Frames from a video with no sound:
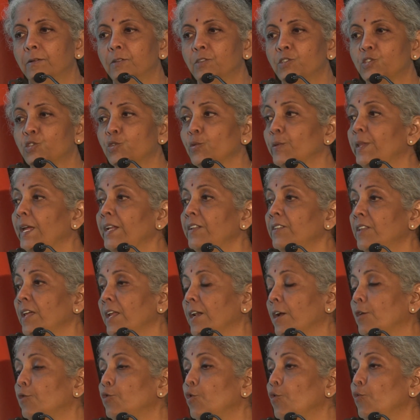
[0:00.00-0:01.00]
so that
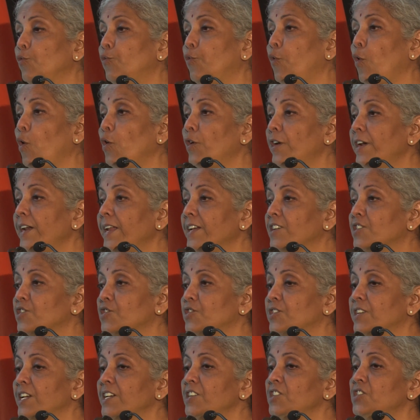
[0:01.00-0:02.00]
there are no foreign
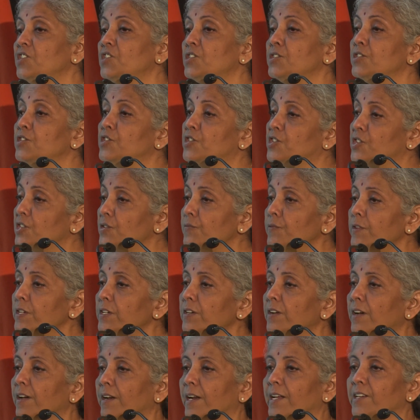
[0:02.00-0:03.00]
exchange
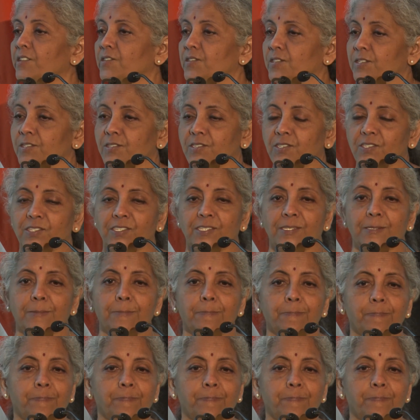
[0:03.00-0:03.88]
driven crises.